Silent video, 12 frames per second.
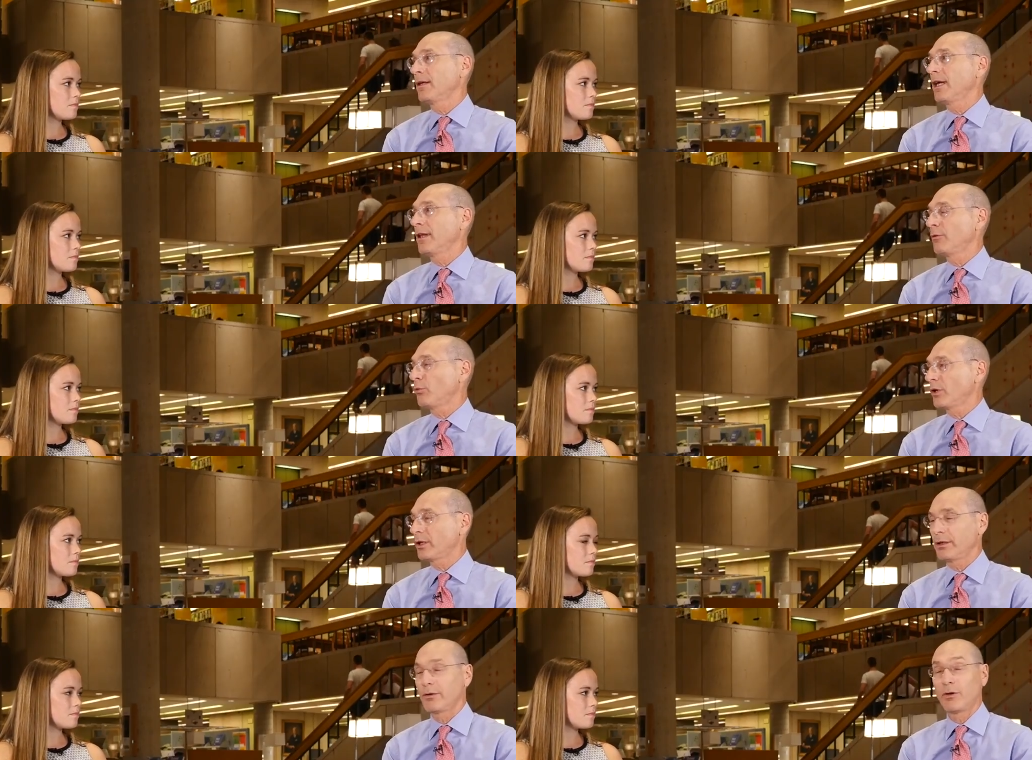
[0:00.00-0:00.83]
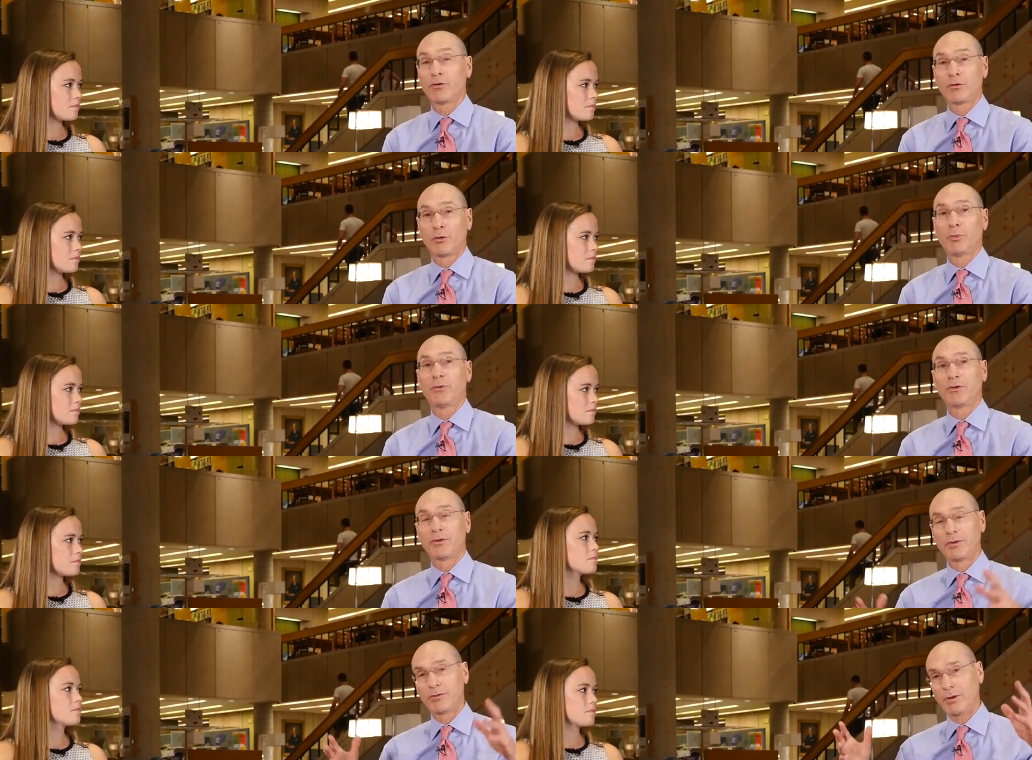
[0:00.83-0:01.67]
Speaker 1: and the working, those
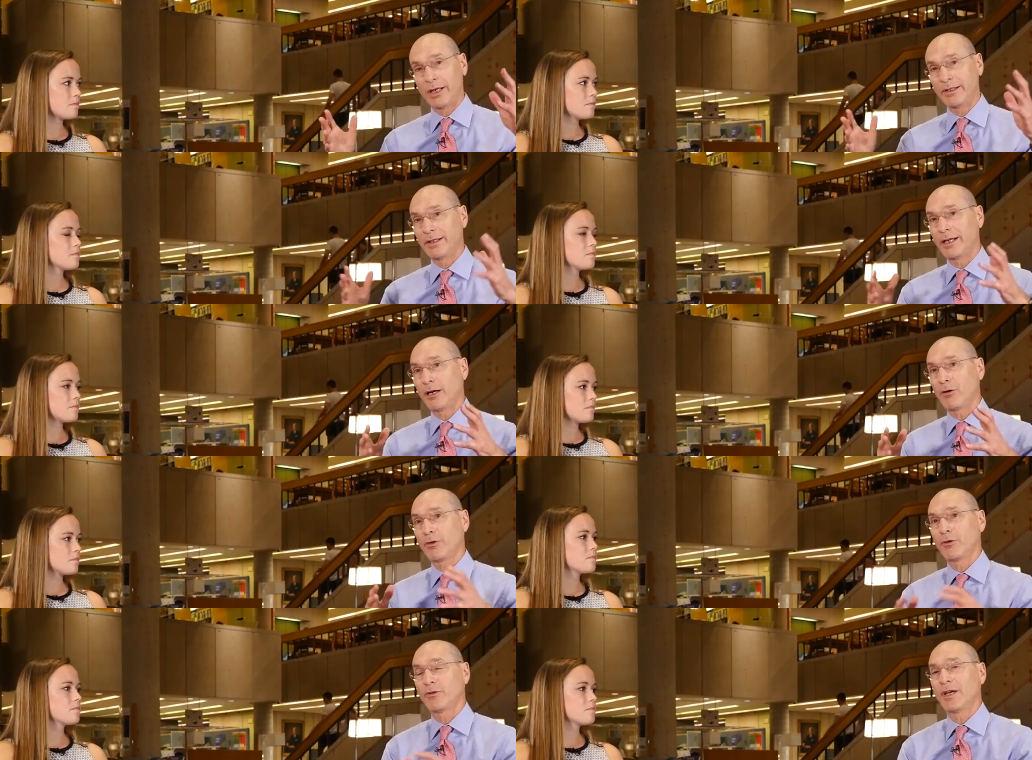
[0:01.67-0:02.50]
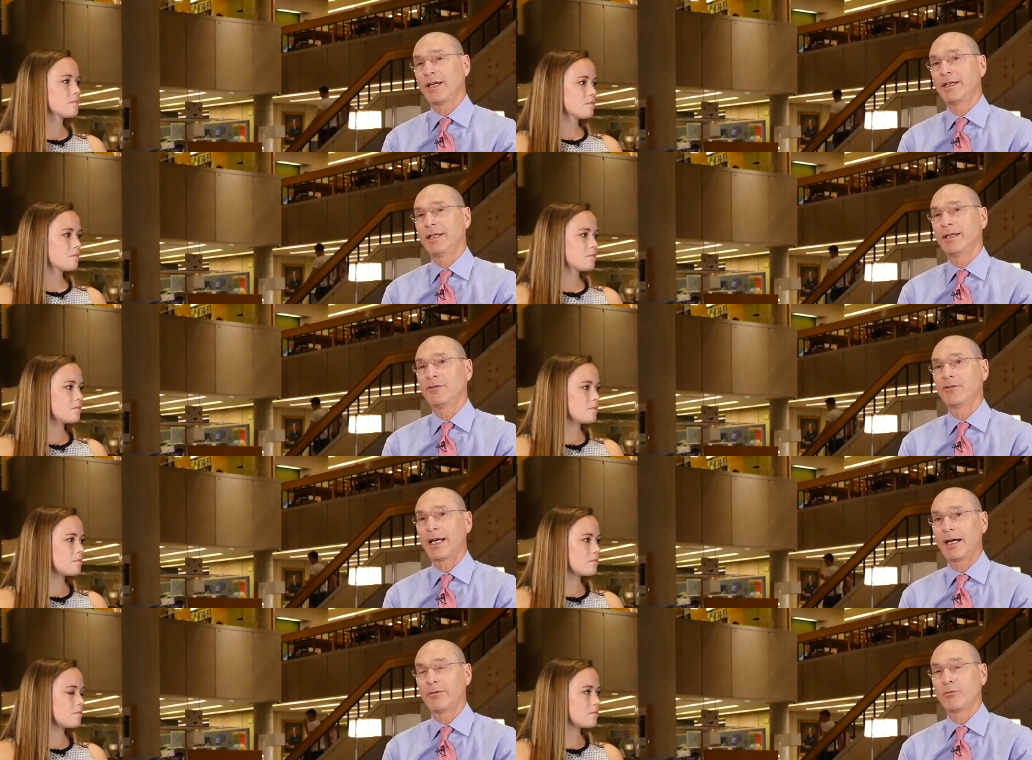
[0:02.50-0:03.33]
groups tried to narrow those ideas
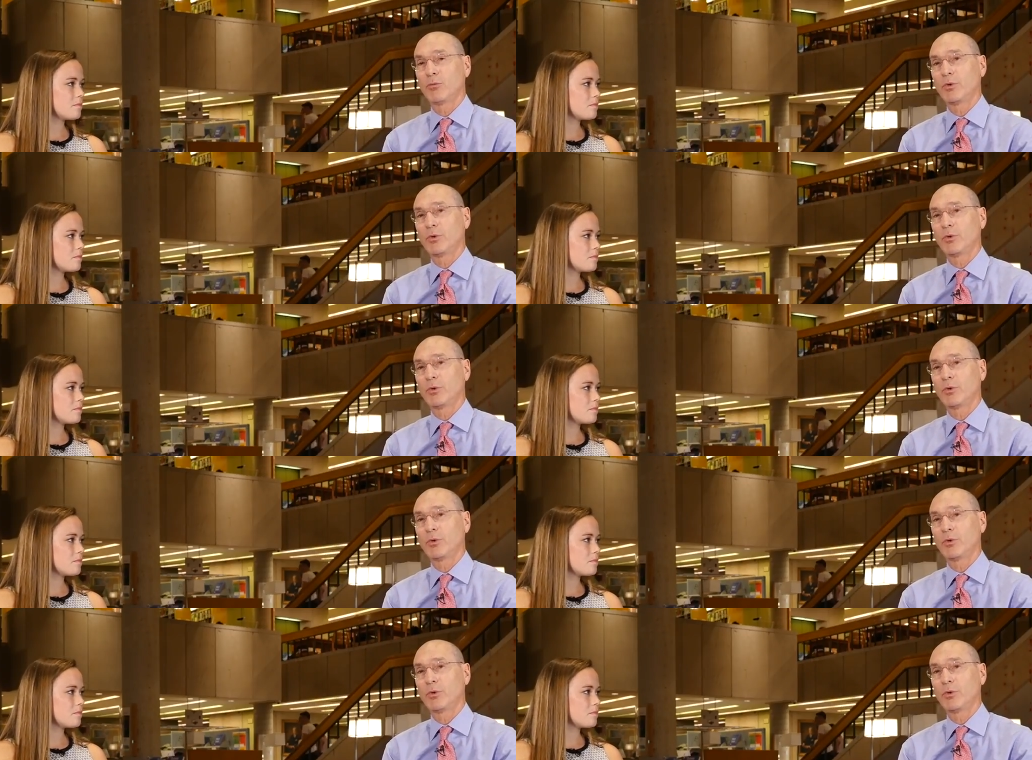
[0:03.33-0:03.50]
down.